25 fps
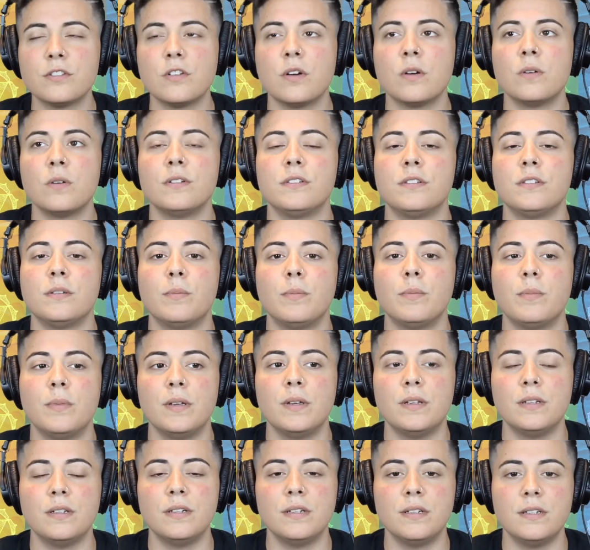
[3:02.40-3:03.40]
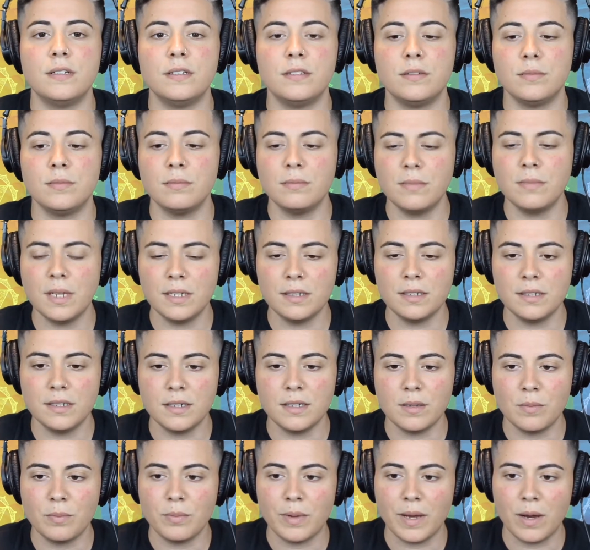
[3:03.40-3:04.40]
though is
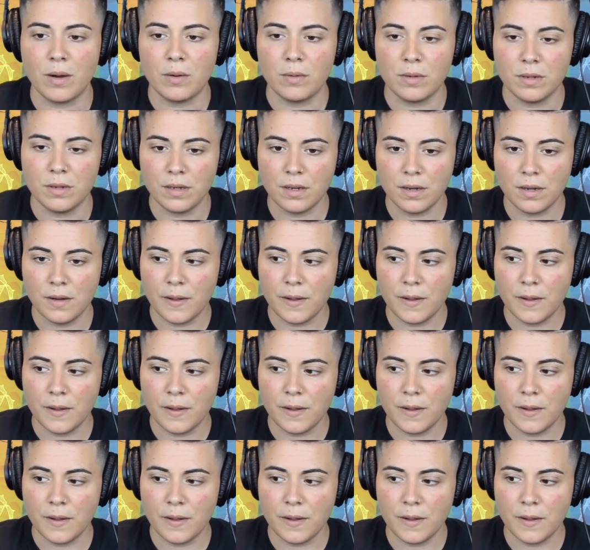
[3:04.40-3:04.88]
mainly about,